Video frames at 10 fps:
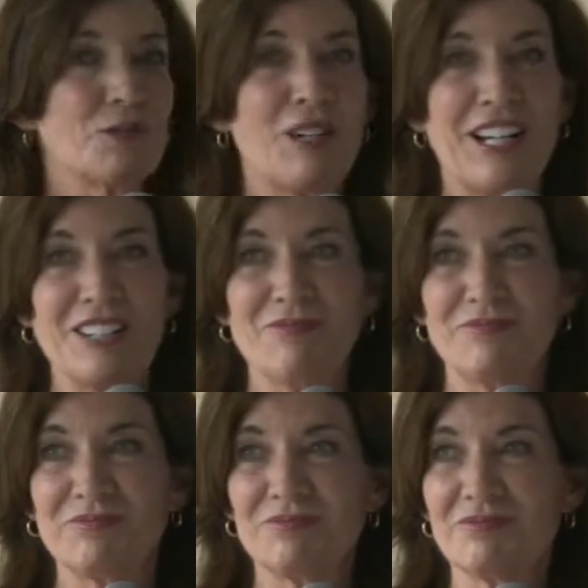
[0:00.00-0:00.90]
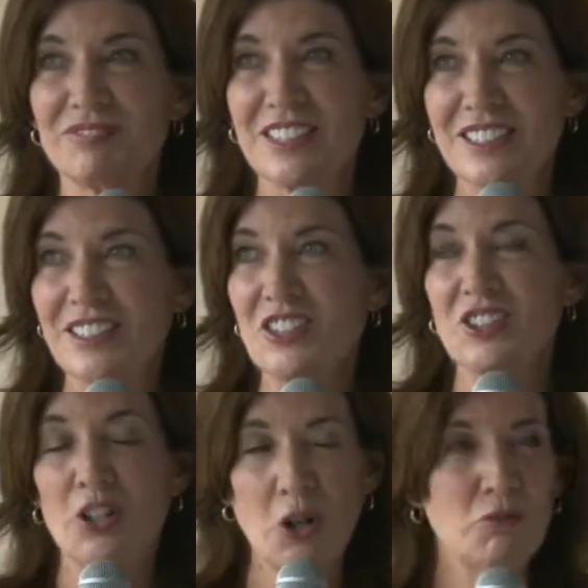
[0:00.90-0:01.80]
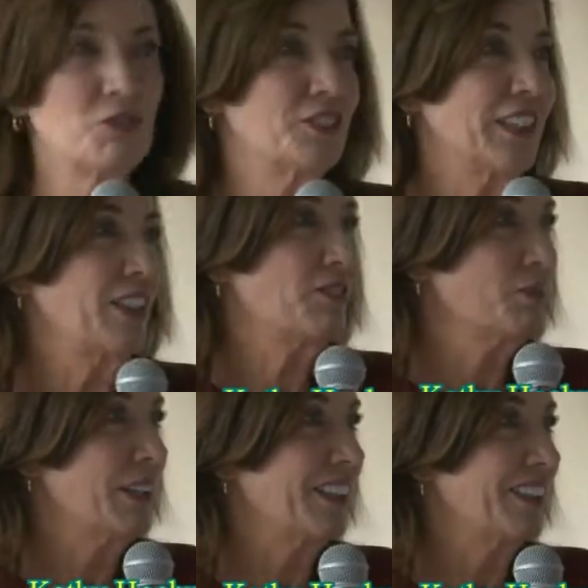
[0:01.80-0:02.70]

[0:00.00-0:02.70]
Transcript: why this is such a hopeful day for me